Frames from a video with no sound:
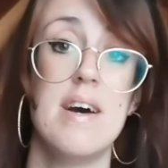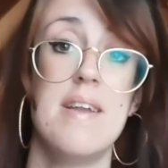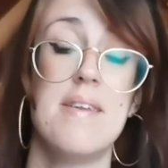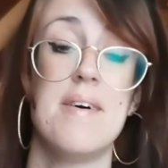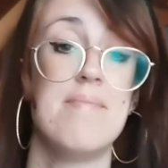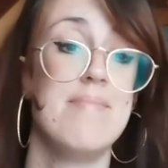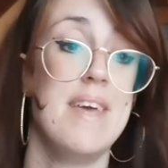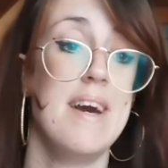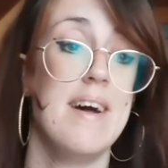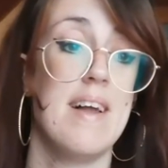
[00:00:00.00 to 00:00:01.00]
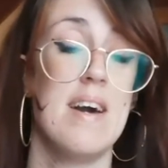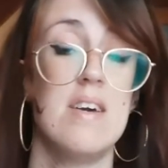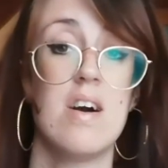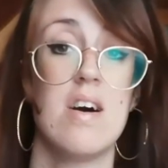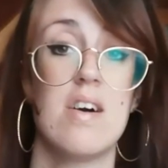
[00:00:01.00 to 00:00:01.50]
And yeah, like,
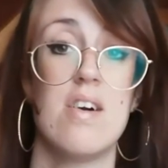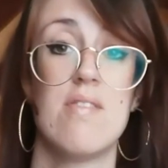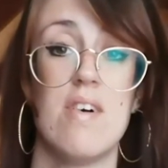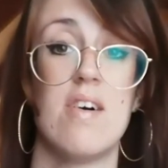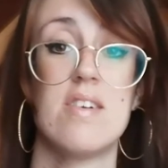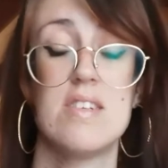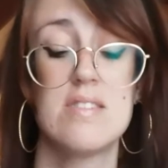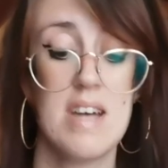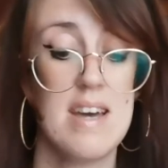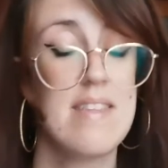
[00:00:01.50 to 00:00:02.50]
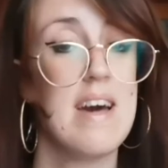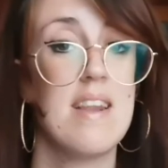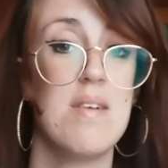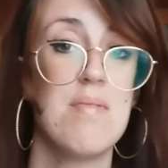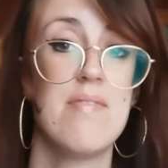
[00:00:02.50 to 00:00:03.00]
you can't go wrong. Just take
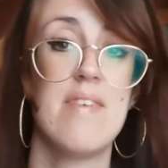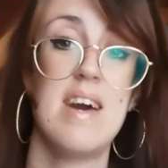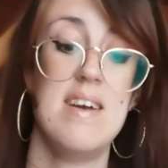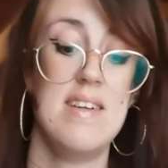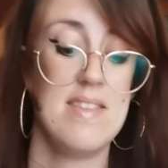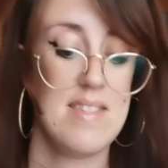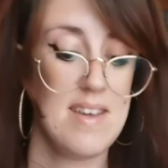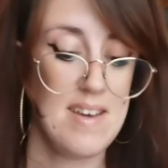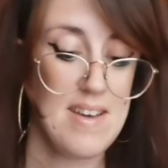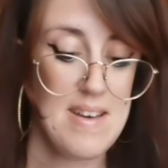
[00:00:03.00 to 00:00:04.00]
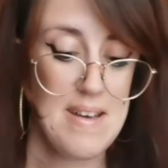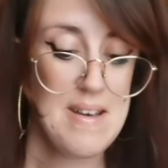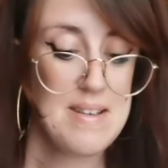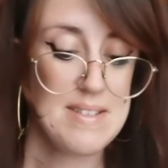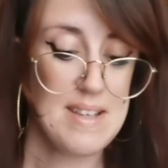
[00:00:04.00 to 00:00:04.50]
that leap of faith.
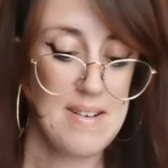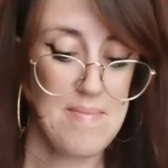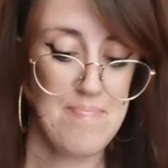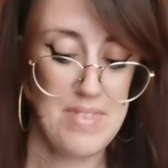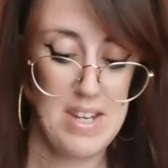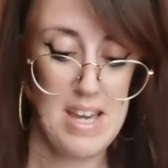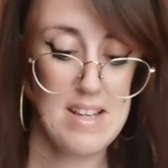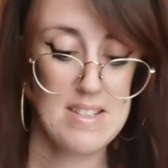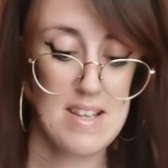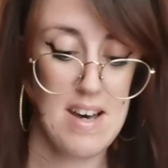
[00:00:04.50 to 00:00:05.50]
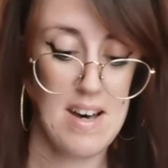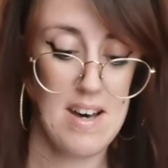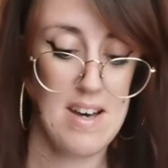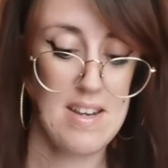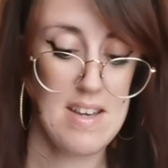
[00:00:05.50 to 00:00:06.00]
So the next
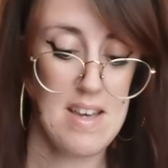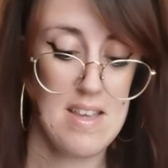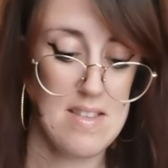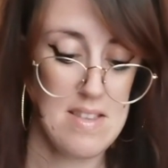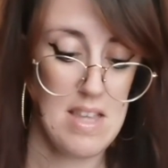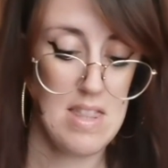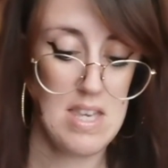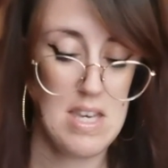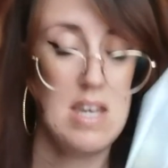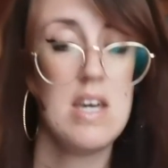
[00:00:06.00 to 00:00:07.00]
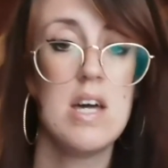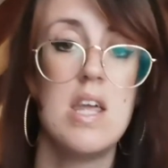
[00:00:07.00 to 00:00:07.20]
card is the